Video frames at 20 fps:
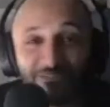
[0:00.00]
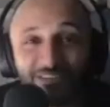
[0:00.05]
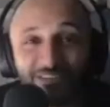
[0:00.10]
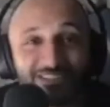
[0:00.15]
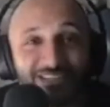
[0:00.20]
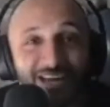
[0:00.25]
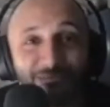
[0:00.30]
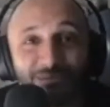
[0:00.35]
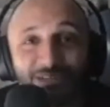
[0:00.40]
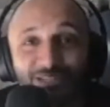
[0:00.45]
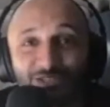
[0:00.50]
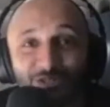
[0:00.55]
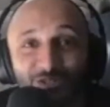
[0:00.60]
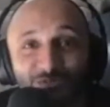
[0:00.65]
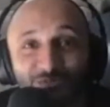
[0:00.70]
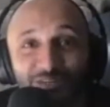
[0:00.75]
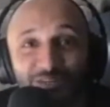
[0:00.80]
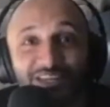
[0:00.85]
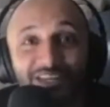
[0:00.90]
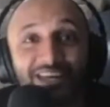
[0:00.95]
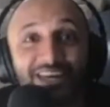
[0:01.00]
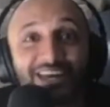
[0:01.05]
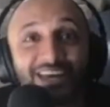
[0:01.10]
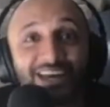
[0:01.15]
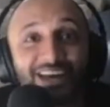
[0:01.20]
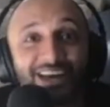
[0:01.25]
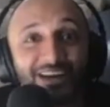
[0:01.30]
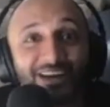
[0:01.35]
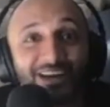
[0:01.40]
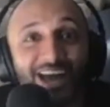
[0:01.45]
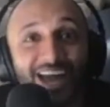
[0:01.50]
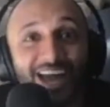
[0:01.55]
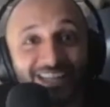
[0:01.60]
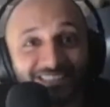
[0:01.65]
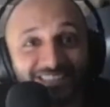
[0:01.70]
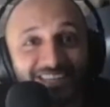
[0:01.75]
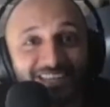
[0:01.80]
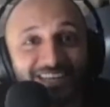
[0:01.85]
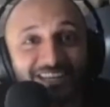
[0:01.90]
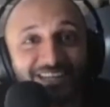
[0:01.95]
Perfect timing, excuse me.
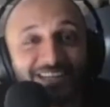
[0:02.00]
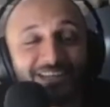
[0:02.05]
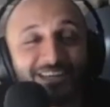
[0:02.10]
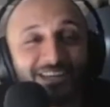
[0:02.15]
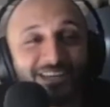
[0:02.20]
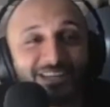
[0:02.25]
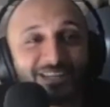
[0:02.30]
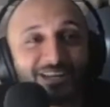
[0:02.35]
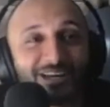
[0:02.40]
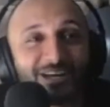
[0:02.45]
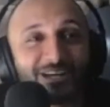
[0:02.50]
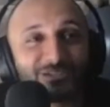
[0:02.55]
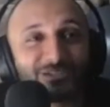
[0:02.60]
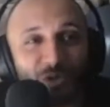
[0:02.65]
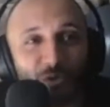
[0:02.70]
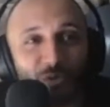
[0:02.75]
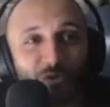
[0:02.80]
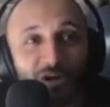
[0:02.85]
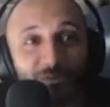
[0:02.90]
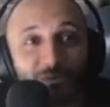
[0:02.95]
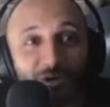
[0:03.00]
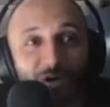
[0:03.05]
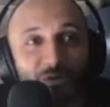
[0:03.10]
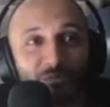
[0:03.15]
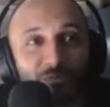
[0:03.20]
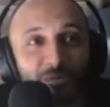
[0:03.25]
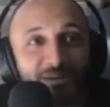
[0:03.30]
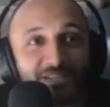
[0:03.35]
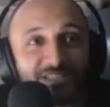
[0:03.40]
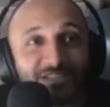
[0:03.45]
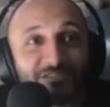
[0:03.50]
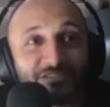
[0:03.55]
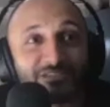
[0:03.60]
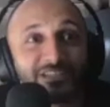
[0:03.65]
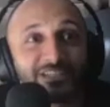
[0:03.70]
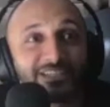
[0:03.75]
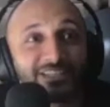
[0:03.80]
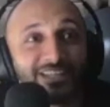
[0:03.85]
Don't worry, I'm at home by myself.